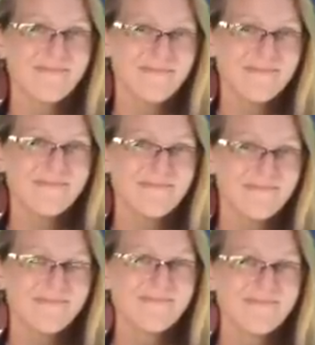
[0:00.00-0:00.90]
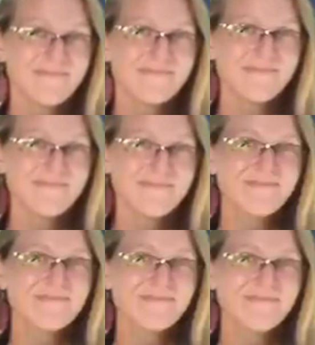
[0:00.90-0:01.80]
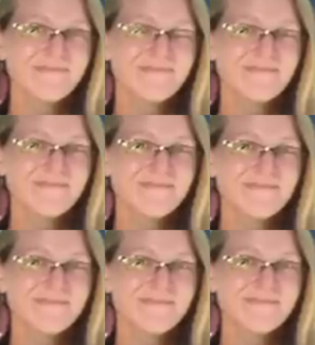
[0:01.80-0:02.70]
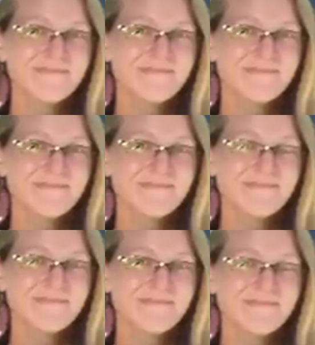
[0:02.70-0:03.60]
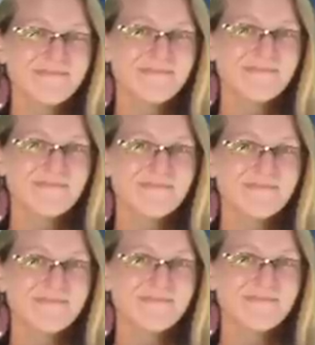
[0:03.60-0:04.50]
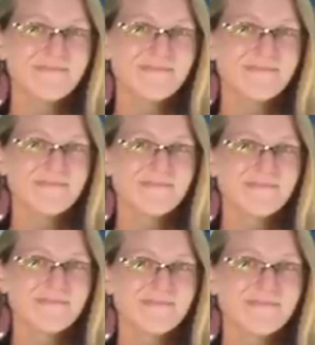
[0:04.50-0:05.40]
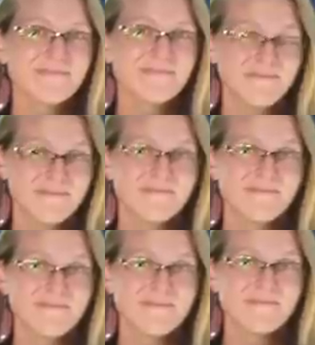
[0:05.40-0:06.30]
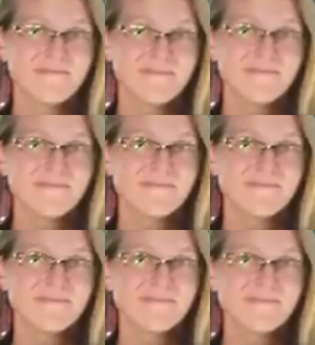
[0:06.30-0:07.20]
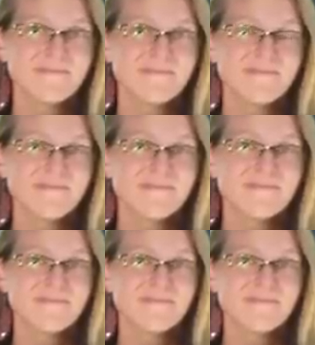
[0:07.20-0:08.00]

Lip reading: [no speech]